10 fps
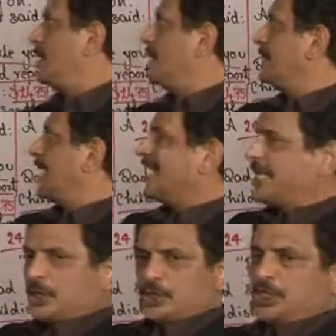in the
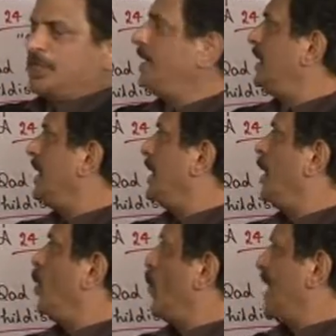kitchen
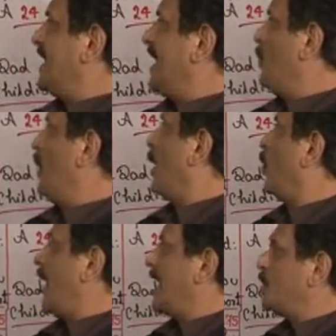one
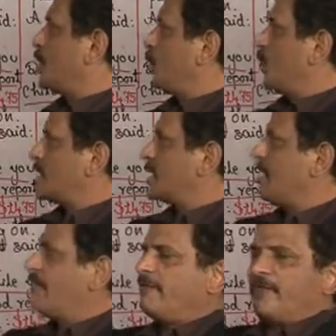evening while she was
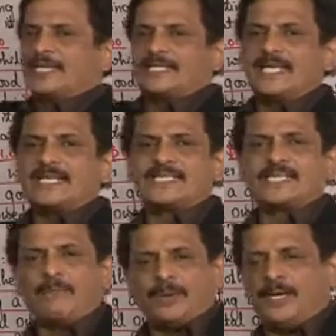fixing
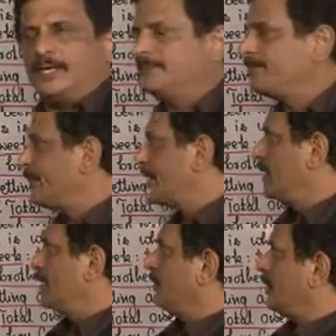supper.
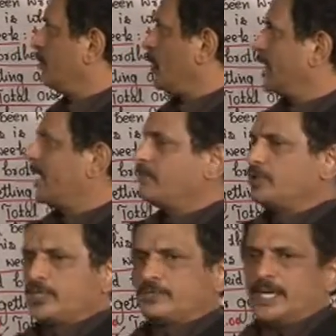One boy came
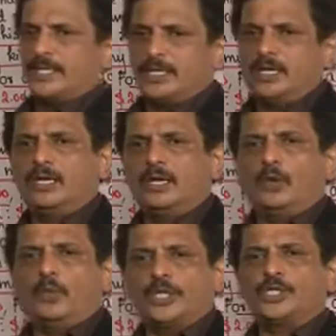to his mother
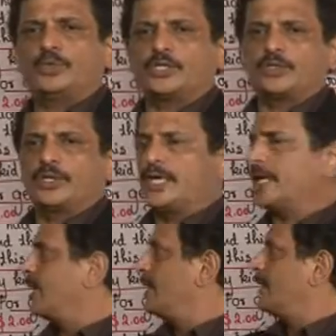when she was
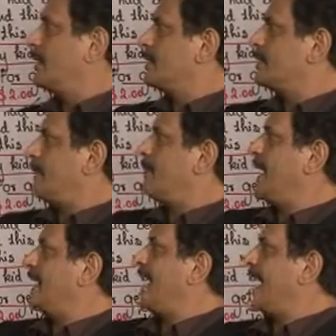cooking supper
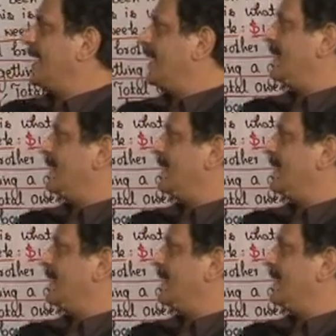and handed